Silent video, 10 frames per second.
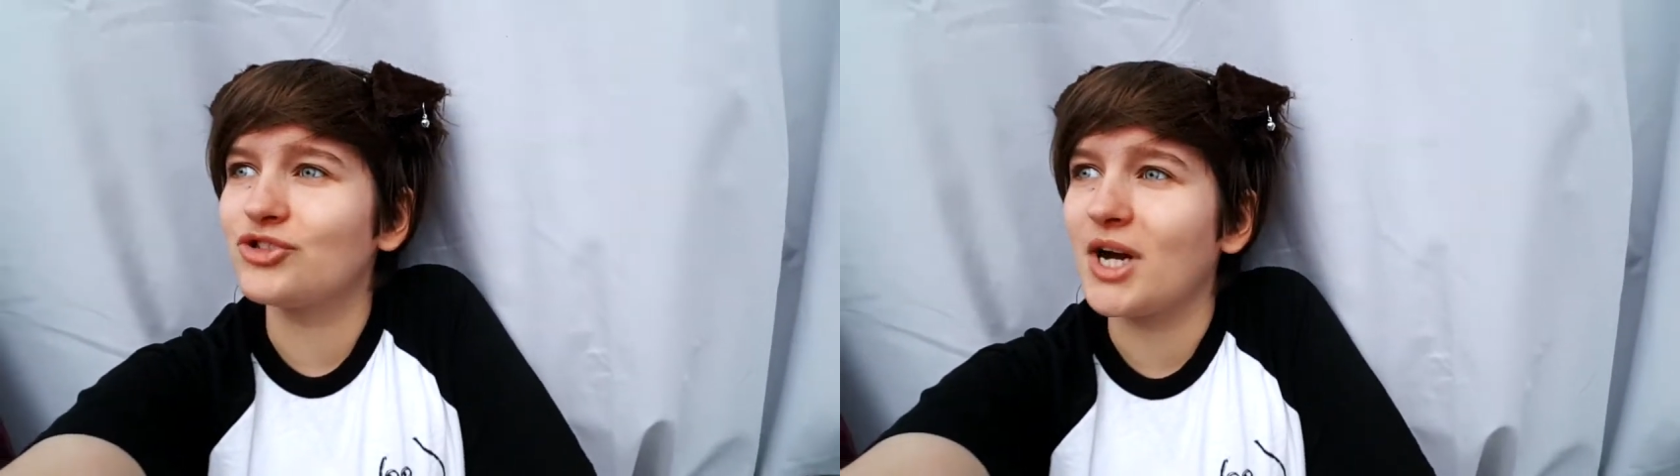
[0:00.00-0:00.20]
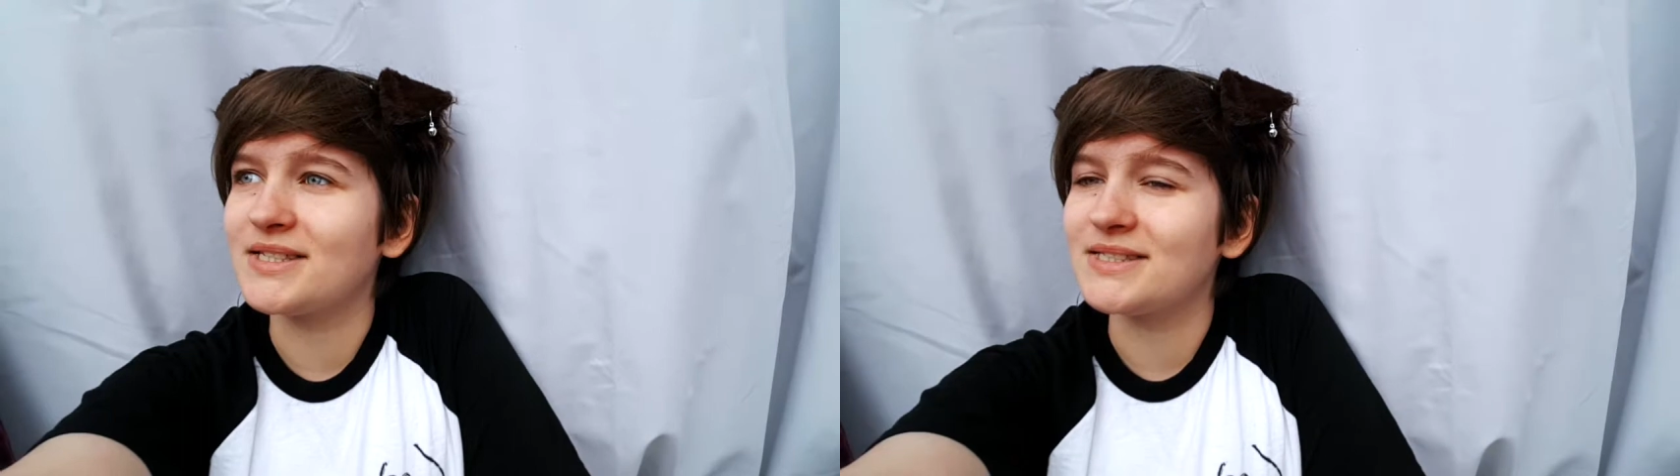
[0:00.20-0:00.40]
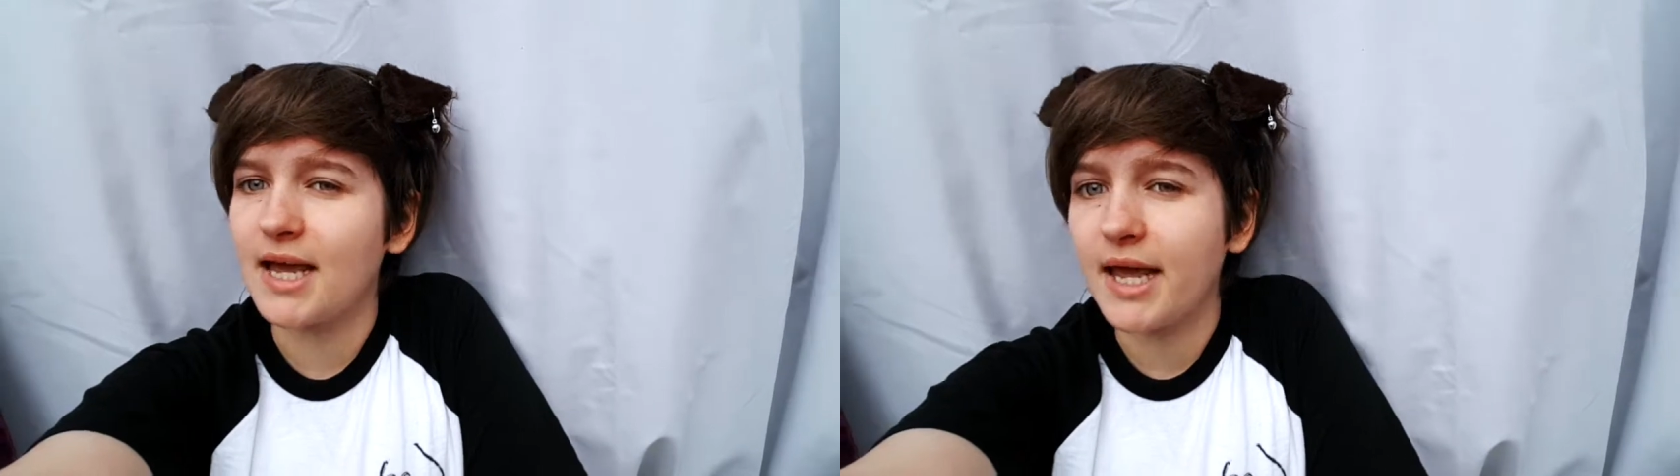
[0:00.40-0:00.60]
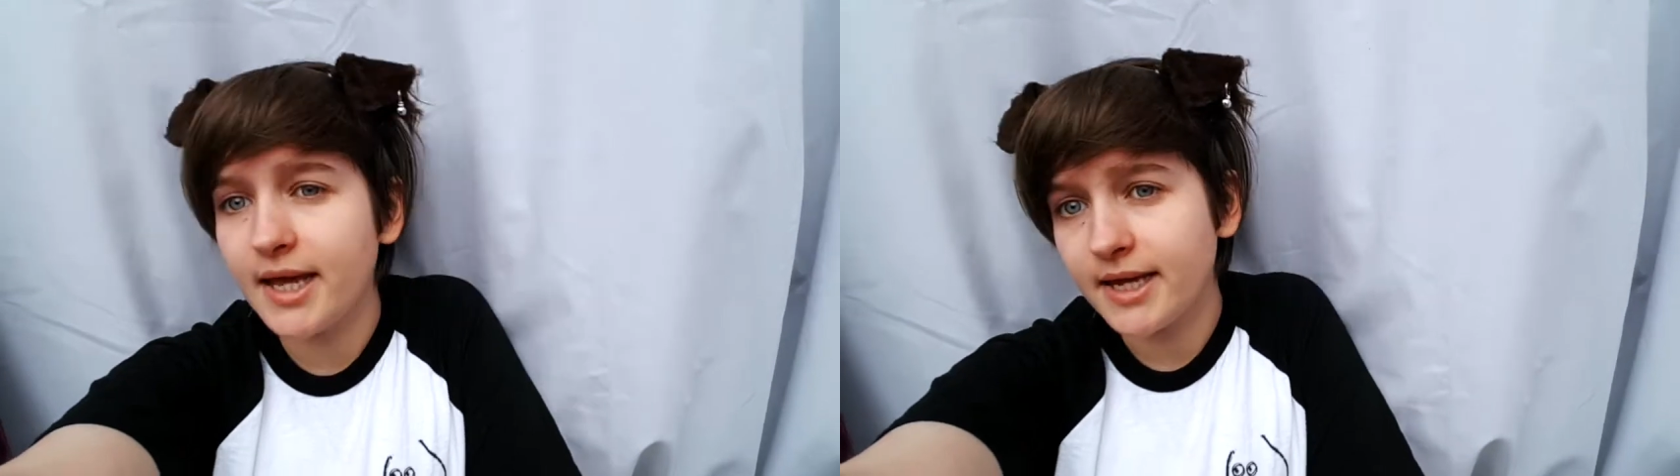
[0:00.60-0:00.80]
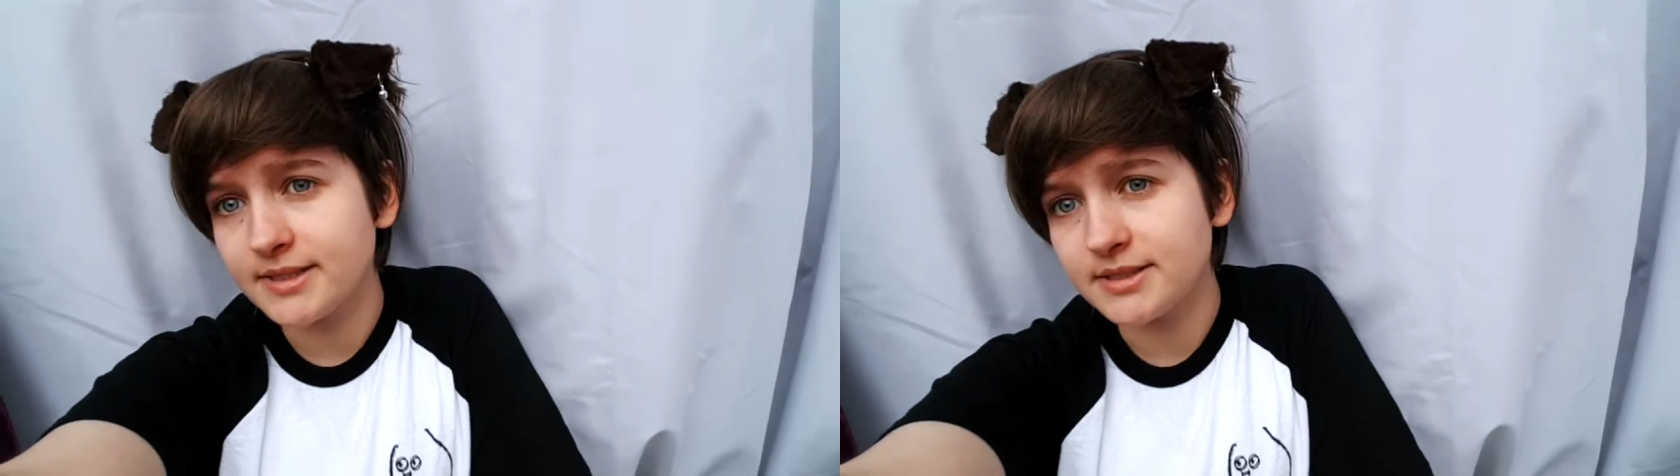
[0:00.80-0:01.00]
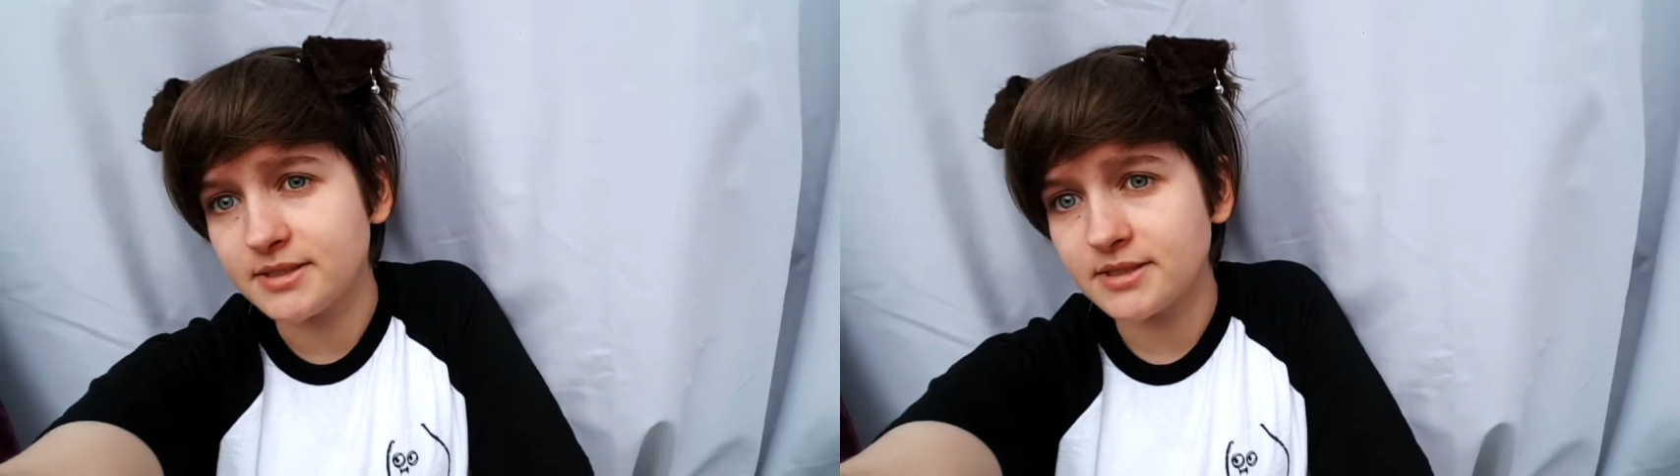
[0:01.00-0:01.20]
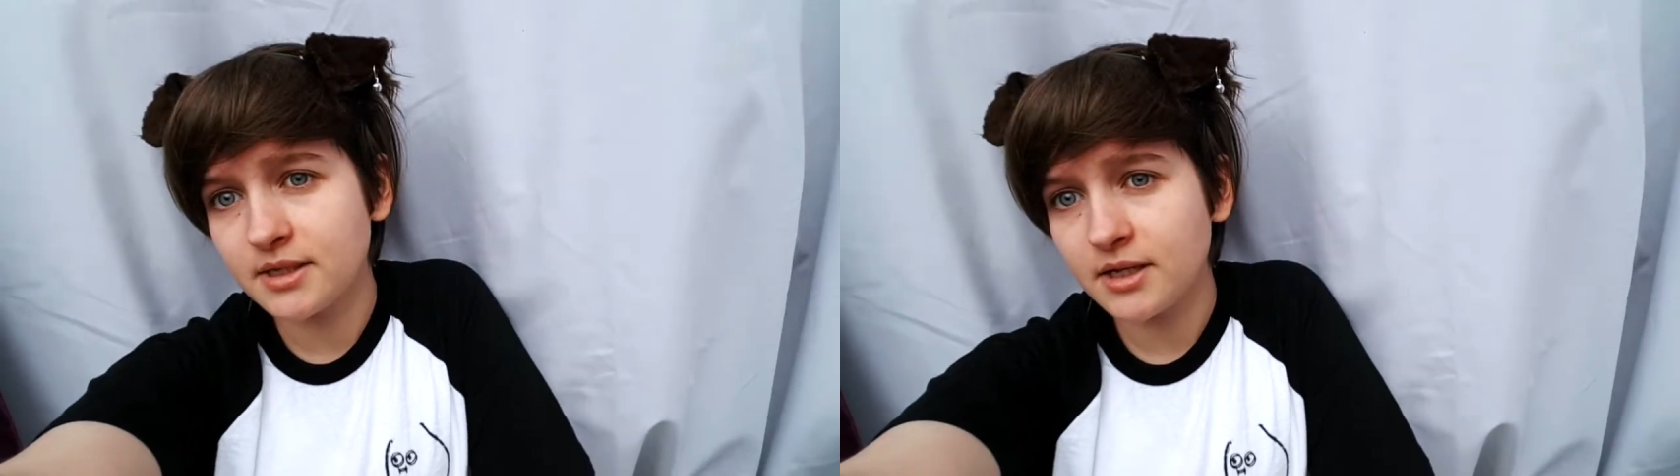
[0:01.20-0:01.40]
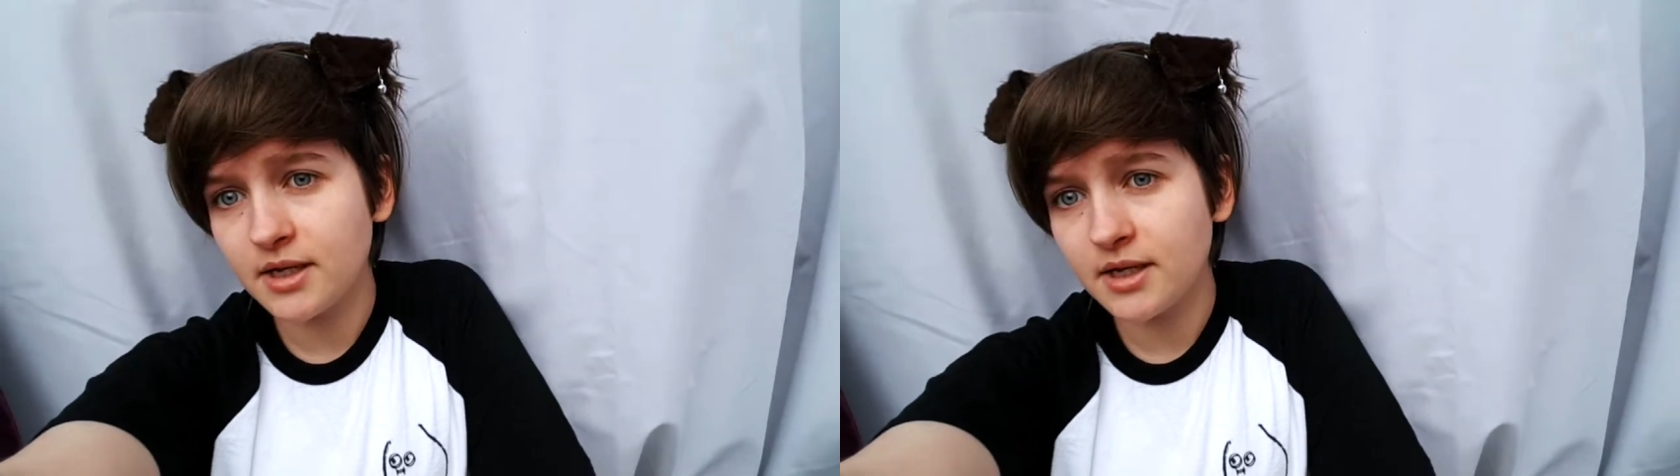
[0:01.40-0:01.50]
trying to say is